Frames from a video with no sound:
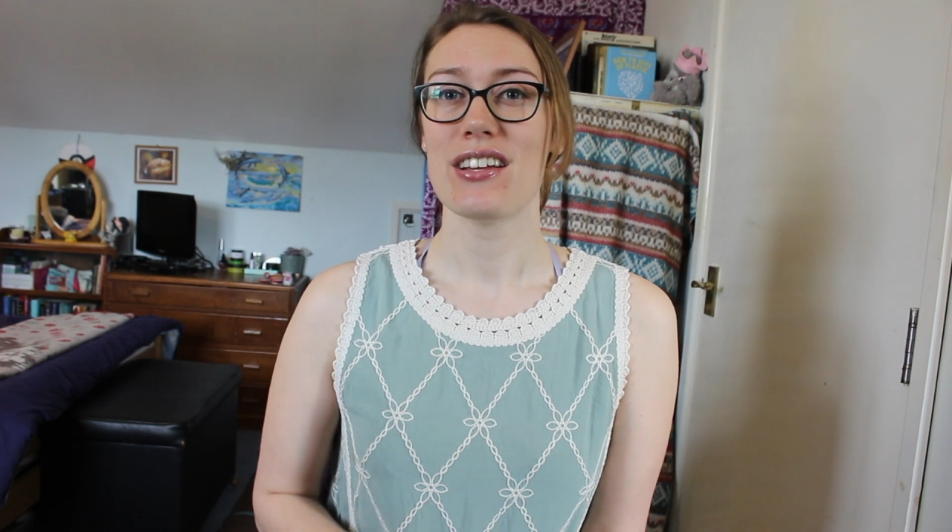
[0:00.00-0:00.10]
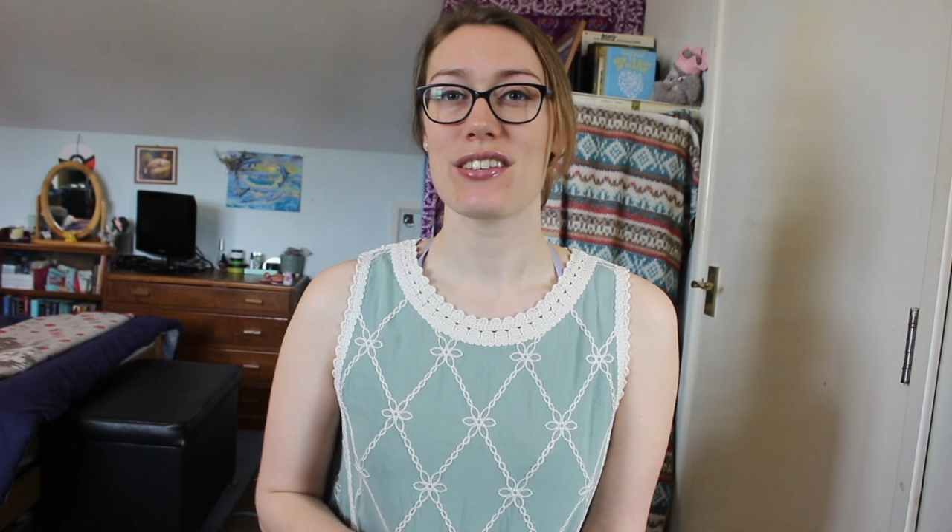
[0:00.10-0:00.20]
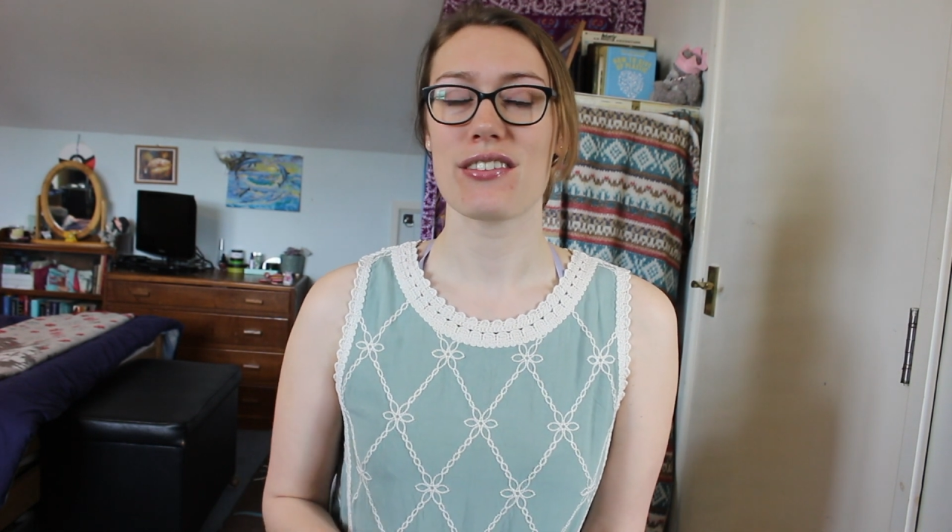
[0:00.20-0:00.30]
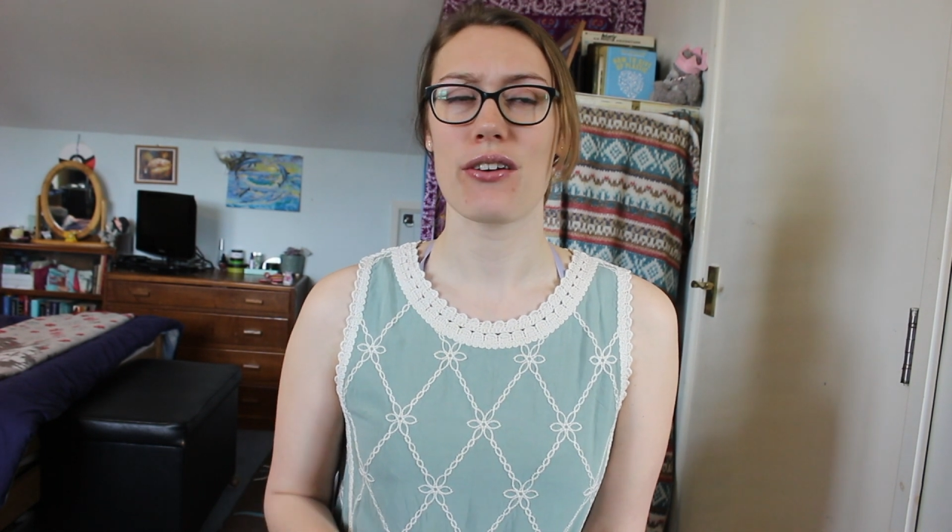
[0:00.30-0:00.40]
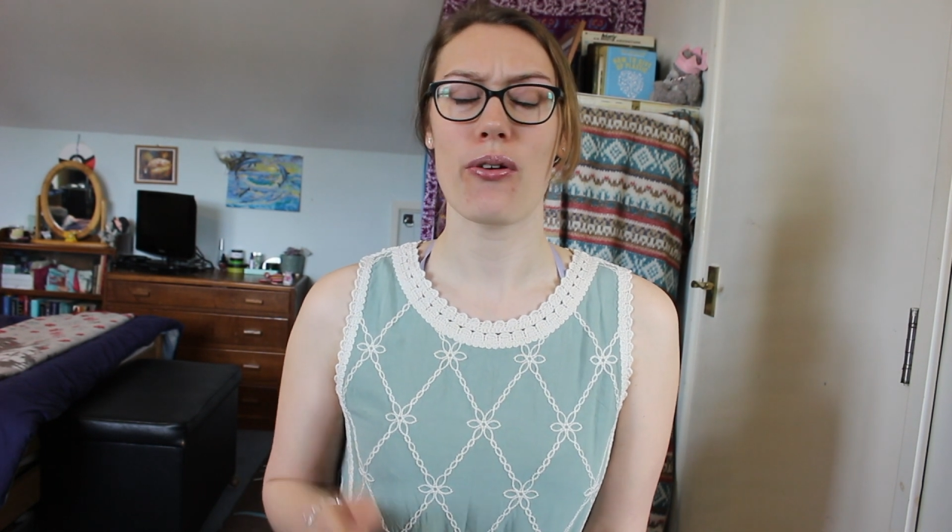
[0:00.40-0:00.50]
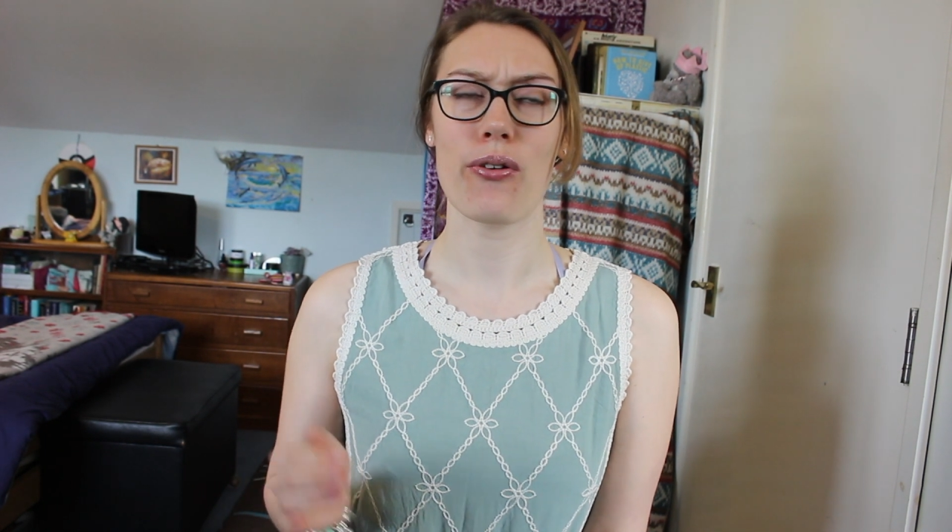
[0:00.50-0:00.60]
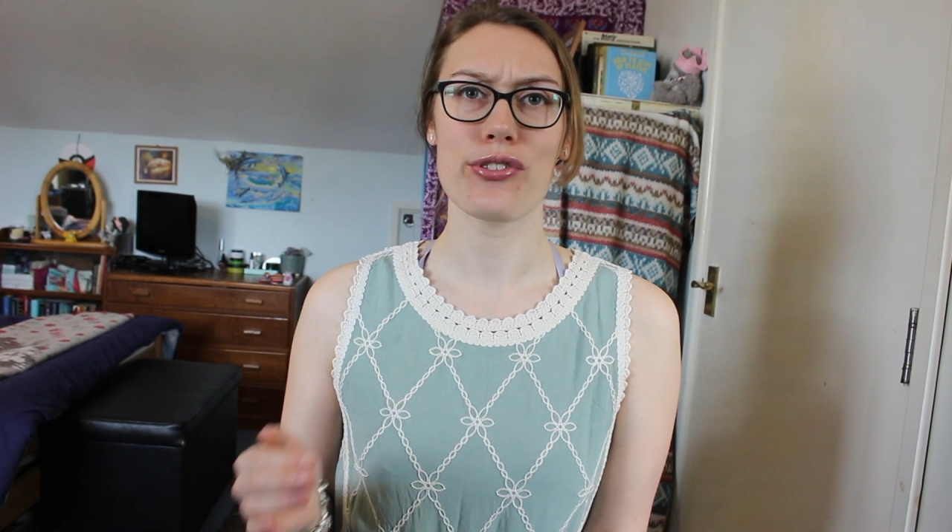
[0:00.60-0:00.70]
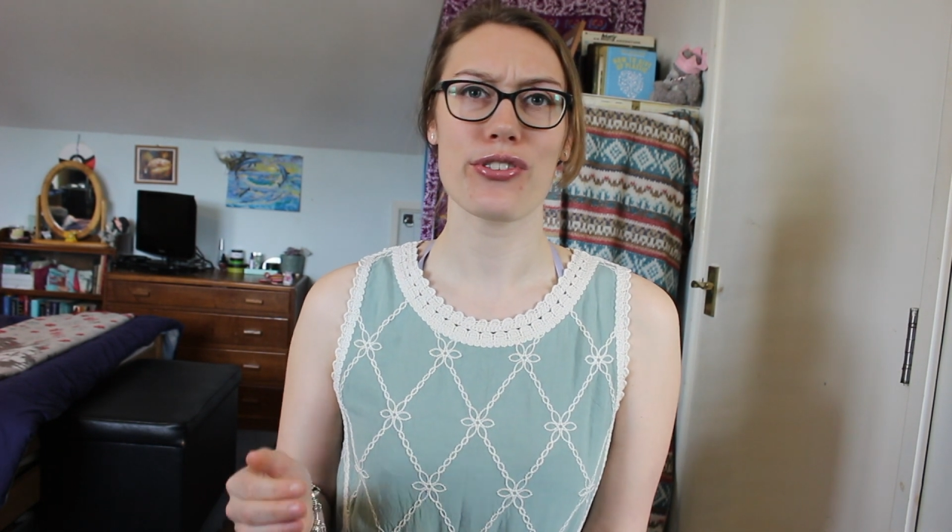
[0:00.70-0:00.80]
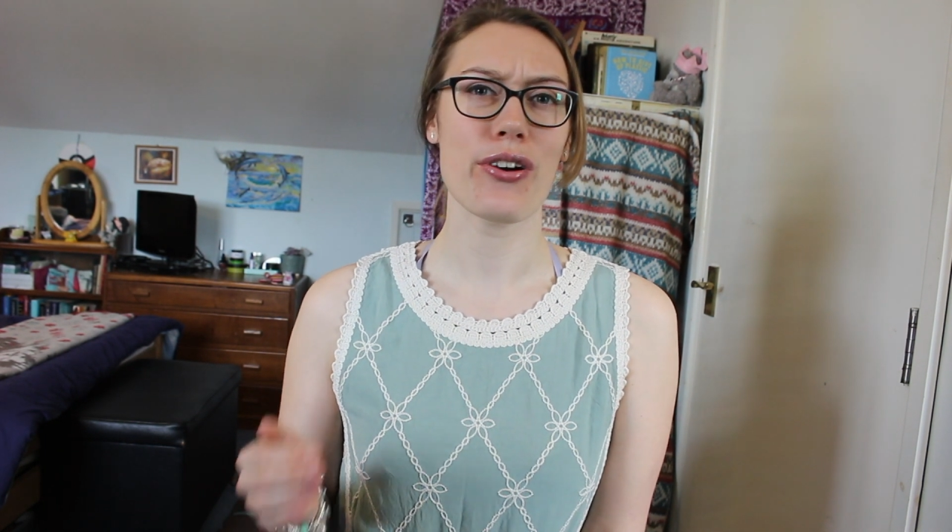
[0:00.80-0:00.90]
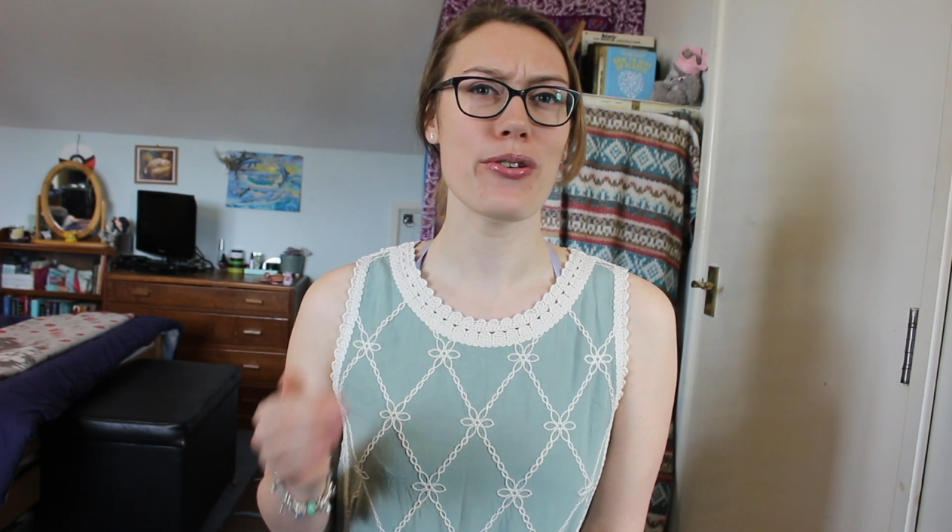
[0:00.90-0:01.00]
So
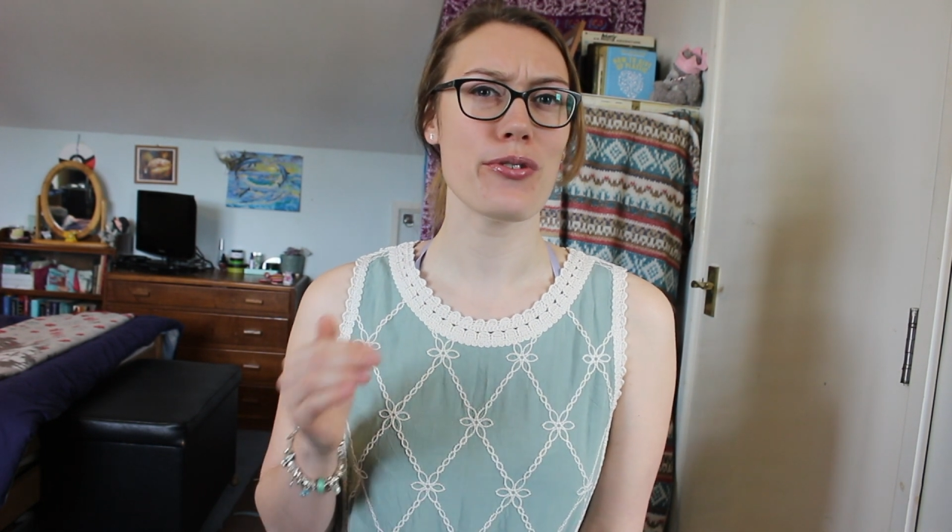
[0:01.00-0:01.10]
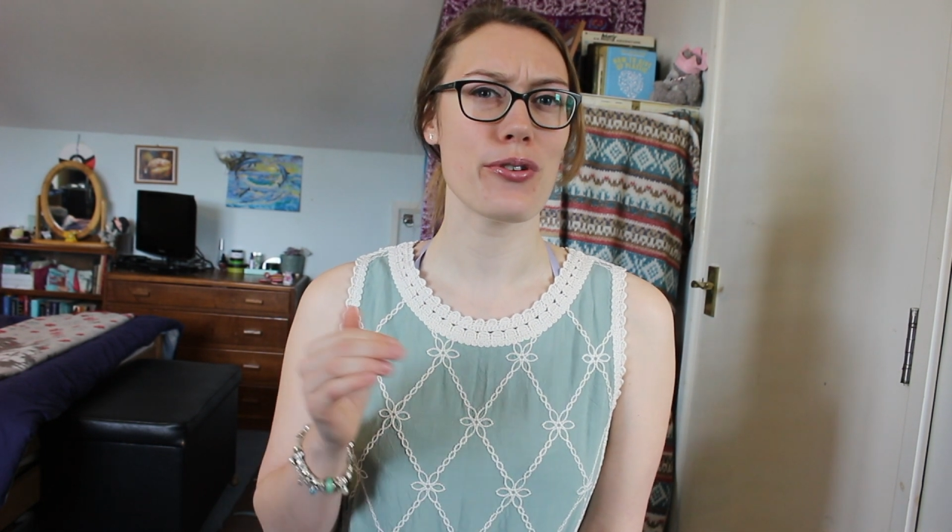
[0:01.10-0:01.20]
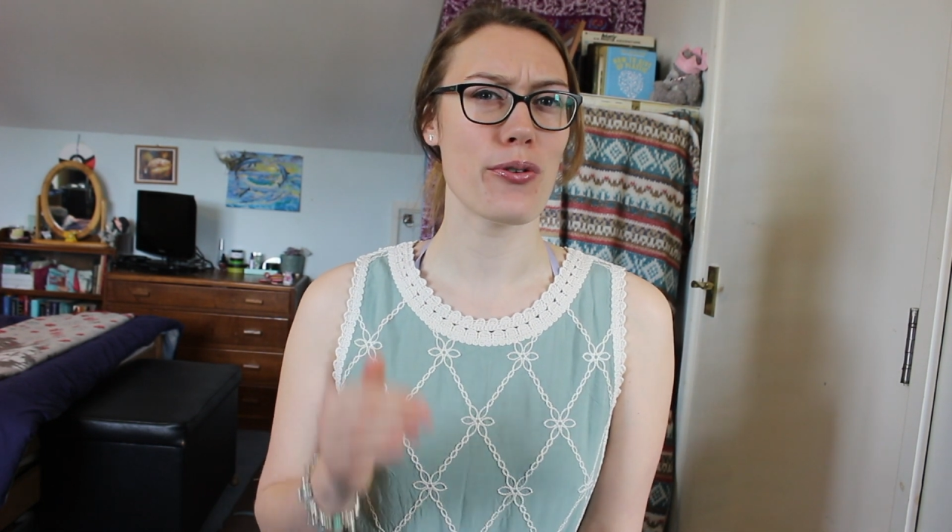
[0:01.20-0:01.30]
although